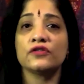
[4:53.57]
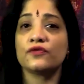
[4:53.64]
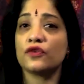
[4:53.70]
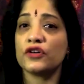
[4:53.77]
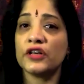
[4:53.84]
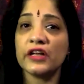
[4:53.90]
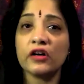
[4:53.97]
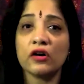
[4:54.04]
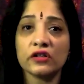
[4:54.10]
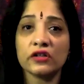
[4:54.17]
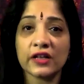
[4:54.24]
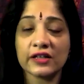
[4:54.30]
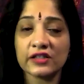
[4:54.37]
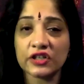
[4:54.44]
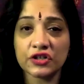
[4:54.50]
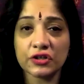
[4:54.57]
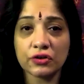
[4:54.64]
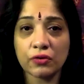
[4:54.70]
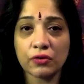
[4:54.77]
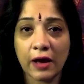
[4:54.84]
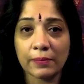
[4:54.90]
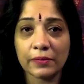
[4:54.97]
For decolonization
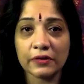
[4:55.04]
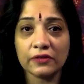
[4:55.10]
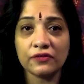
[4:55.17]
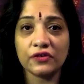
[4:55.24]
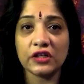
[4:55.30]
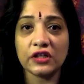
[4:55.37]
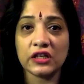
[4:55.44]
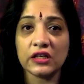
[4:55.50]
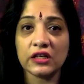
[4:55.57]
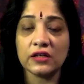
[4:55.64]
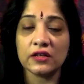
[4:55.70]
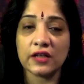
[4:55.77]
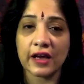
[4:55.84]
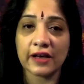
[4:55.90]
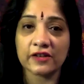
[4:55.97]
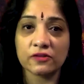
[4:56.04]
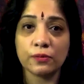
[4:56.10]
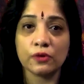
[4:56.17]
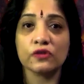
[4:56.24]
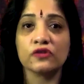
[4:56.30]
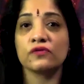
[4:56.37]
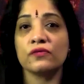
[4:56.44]
to happen, we need
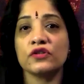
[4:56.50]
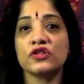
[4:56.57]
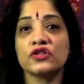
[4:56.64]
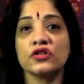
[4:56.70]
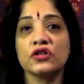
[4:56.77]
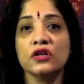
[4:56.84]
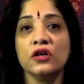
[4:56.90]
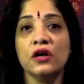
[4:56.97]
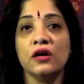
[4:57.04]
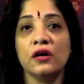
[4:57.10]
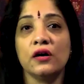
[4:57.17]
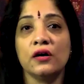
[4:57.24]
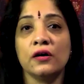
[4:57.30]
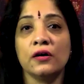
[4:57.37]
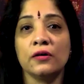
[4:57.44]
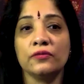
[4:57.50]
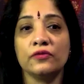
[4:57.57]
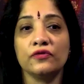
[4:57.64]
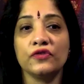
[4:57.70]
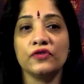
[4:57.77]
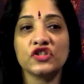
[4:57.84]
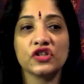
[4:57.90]
textbooks
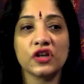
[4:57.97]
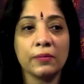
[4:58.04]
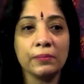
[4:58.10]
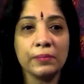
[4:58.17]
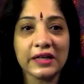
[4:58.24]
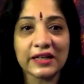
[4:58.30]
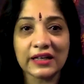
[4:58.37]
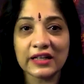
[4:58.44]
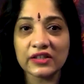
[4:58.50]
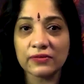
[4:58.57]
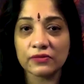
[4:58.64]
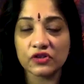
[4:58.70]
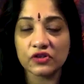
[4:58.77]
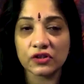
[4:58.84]
which completely